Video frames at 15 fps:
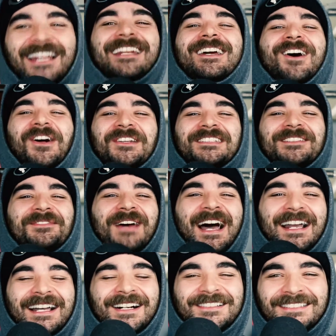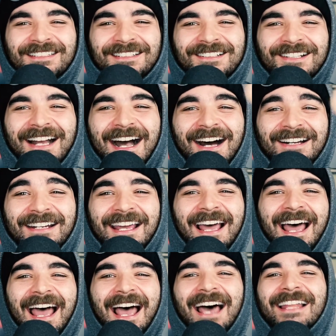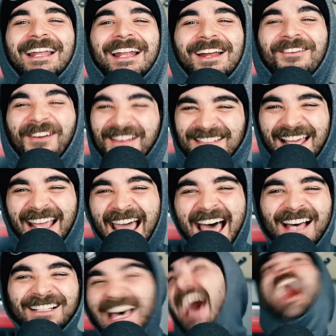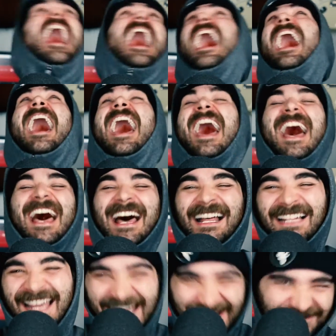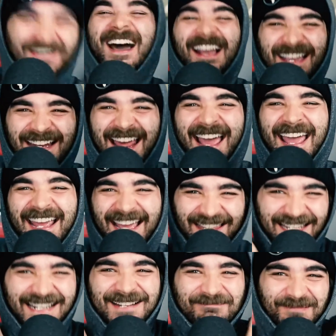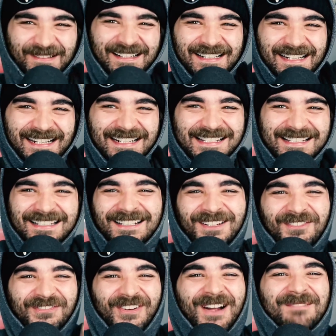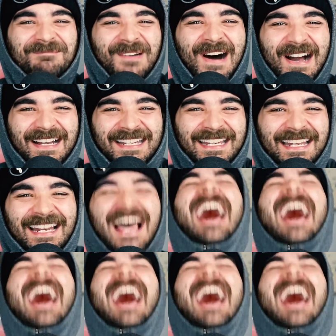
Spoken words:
then he holds it back out to the crowd and then everyone's like, like fucking A, and then he put it in his little front pocket.